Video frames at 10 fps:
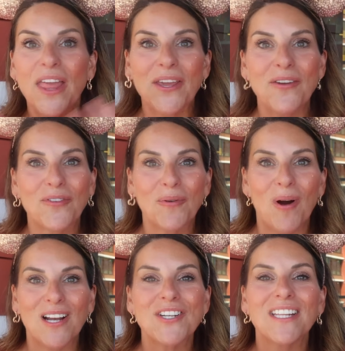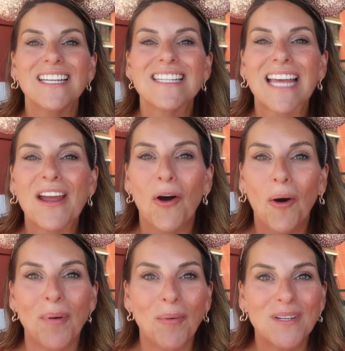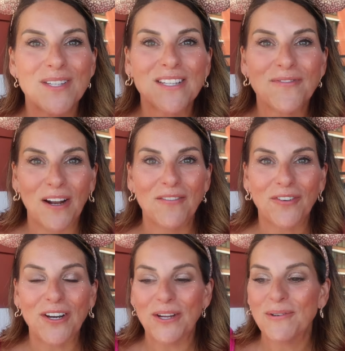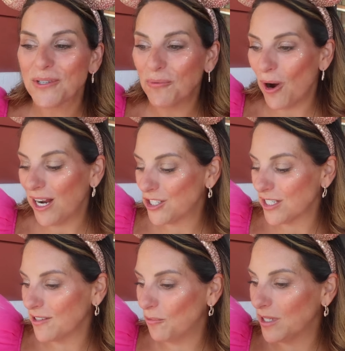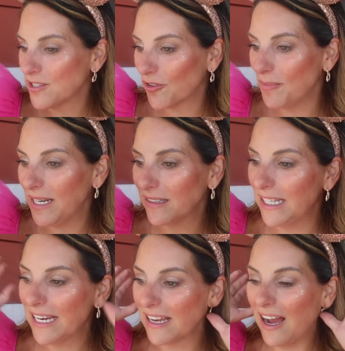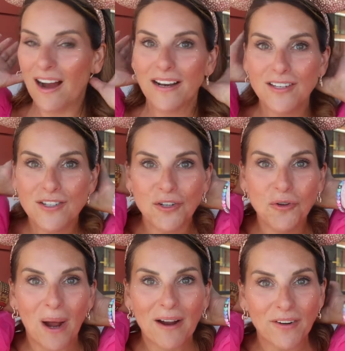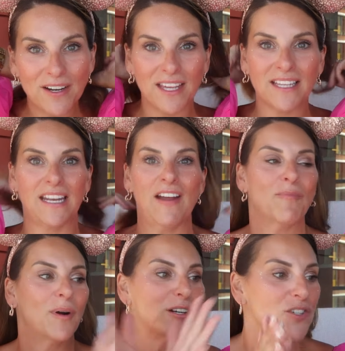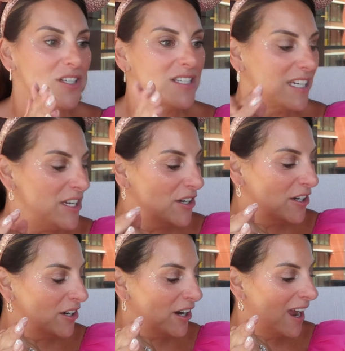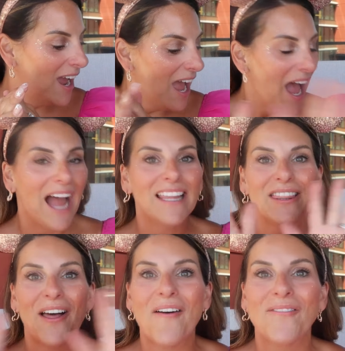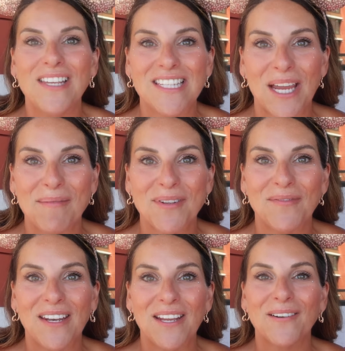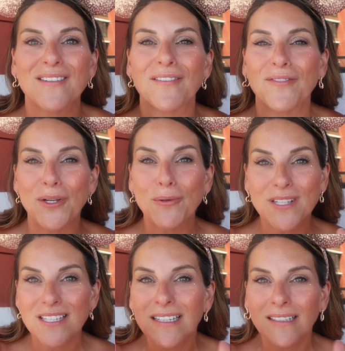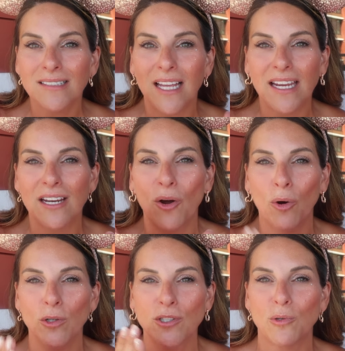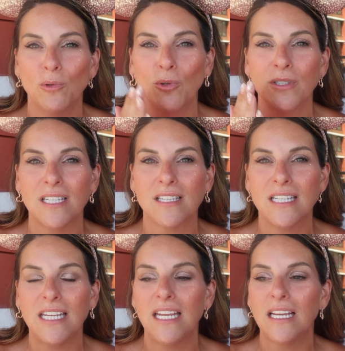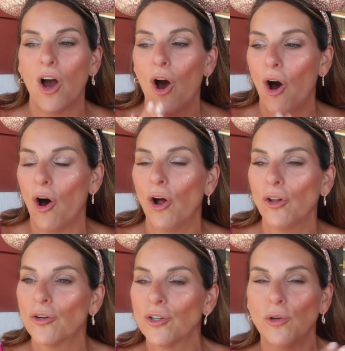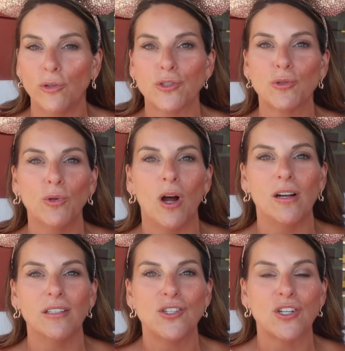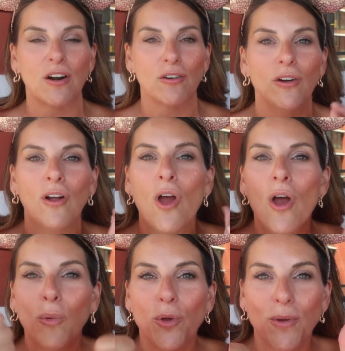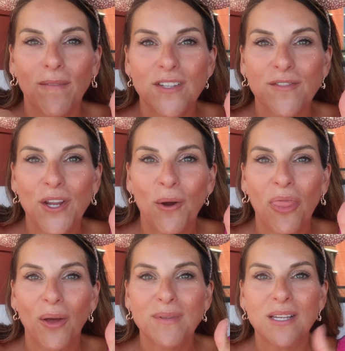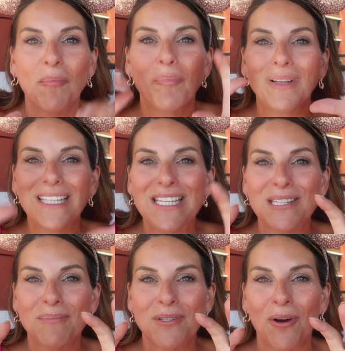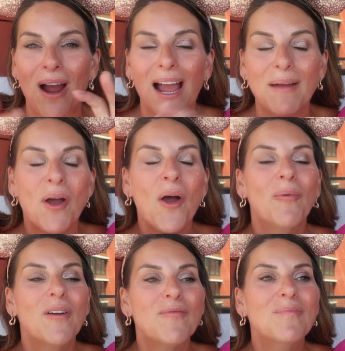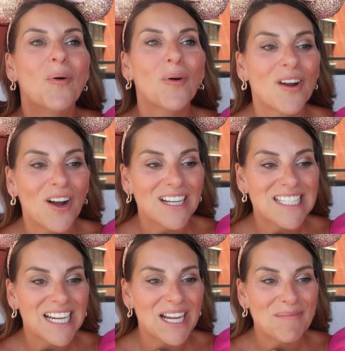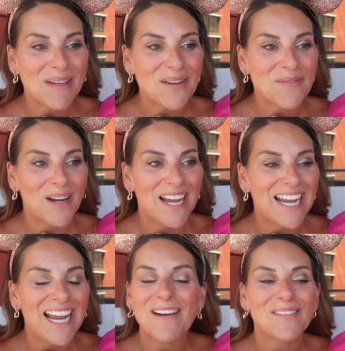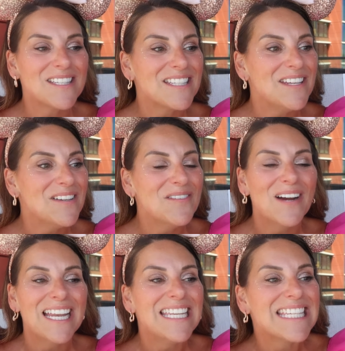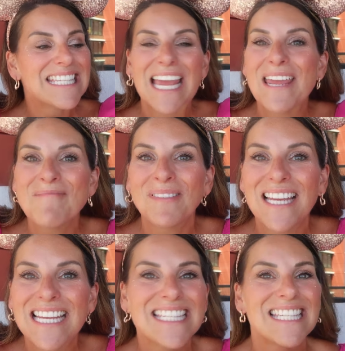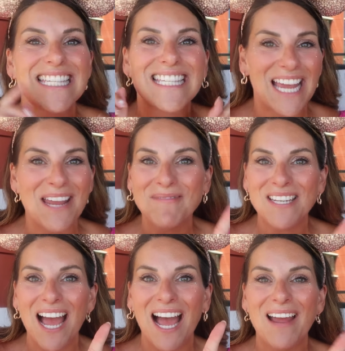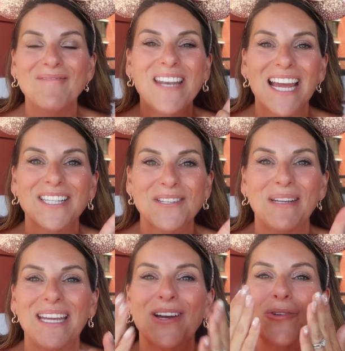Thank you for watching this. I hope it was as fun for you to watch as it was for me to like undo everything that I've purchased here. I love these types of videos. If you still like an old school Disney haul or an old school haul in general, will you give this video a thumbs up? Please subscribe. We have more content coming your way. I will see you same place, same time next week.